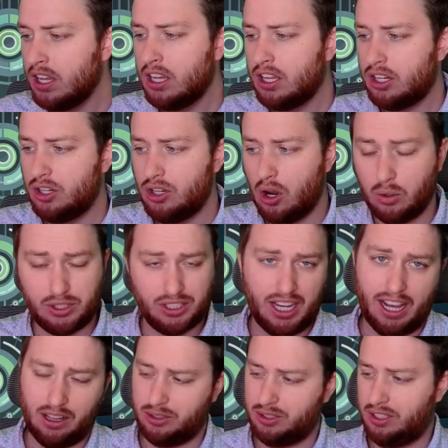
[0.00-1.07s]
No
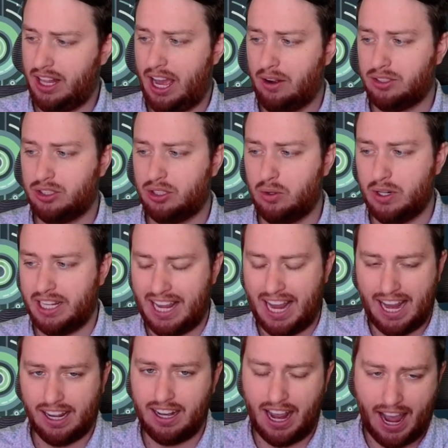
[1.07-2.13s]
silos allowed. So it
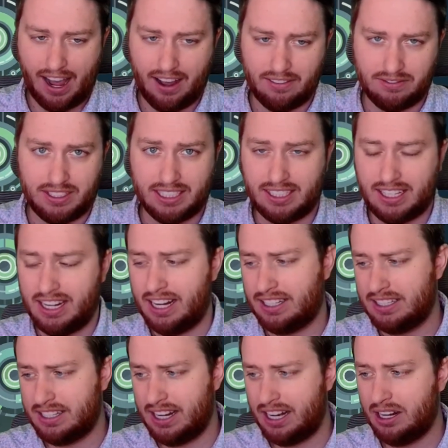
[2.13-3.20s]
can't have disconnected
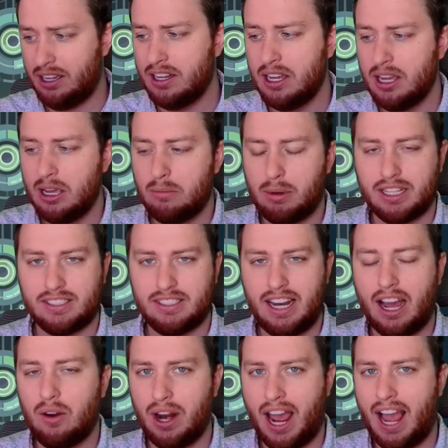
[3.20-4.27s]
data because
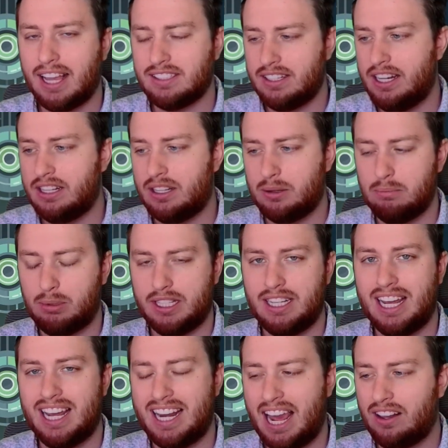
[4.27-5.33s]
now it has an incomplete
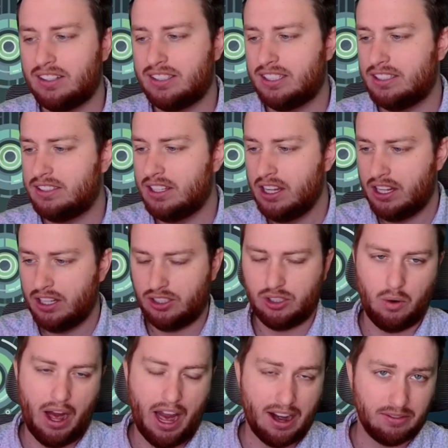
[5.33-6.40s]
analysis. So
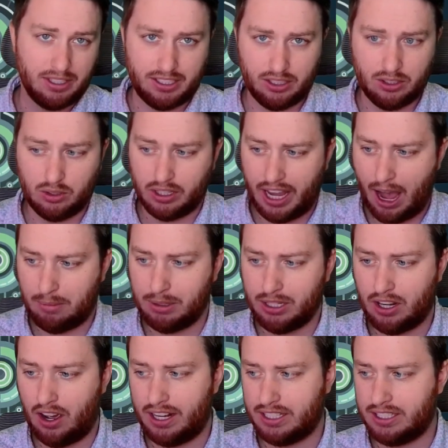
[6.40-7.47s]
every single gap in
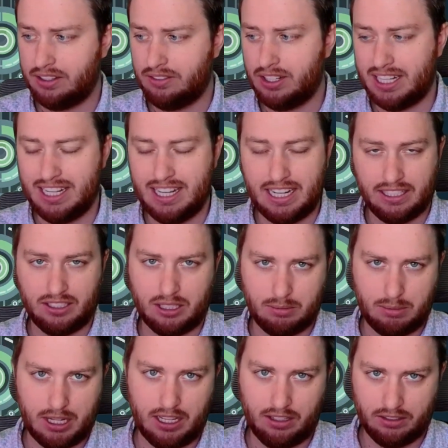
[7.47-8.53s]
connectivity needs to
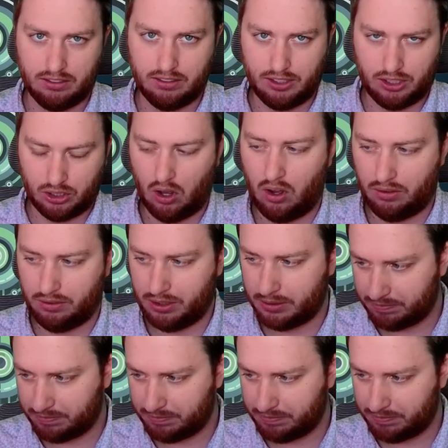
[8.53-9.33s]
be solved.